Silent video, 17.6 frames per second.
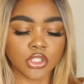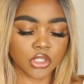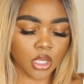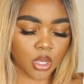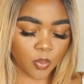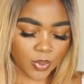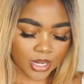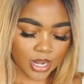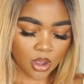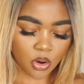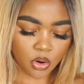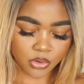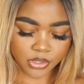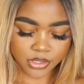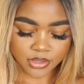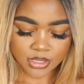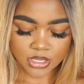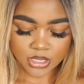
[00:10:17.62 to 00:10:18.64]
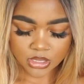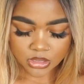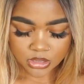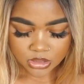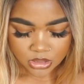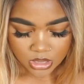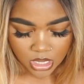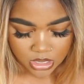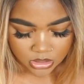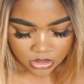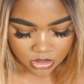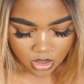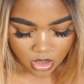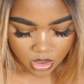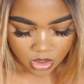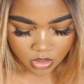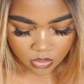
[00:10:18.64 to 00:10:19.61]
So when I ordered this, I
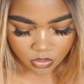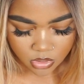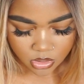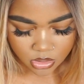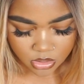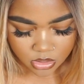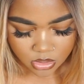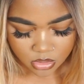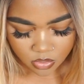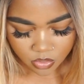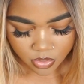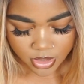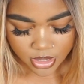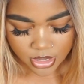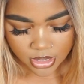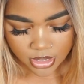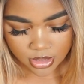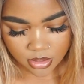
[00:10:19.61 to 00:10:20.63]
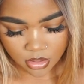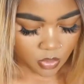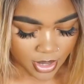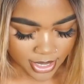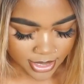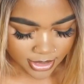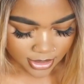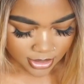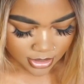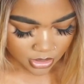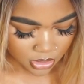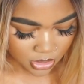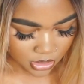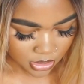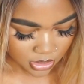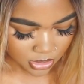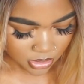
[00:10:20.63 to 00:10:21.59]
thought it was red, white,
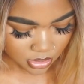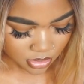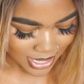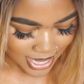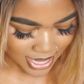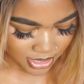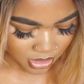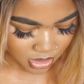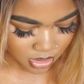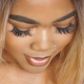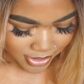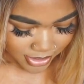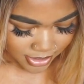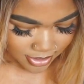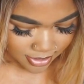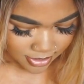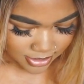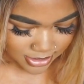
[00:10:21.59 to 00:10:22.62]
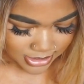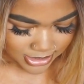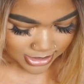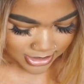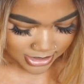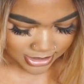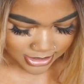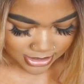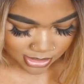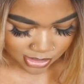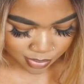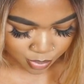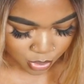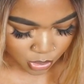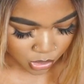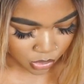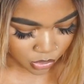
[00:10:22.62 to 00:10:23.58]
and black, but this is
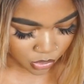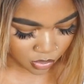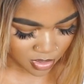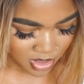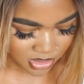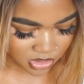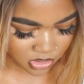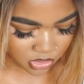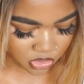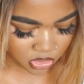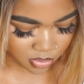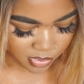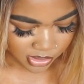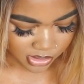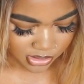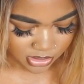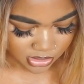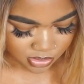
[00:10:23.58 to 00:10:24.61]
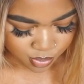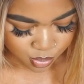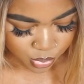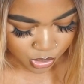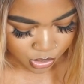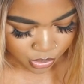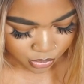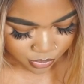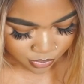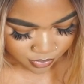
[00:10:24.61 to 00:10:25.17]
blue. My sister told me this is blue.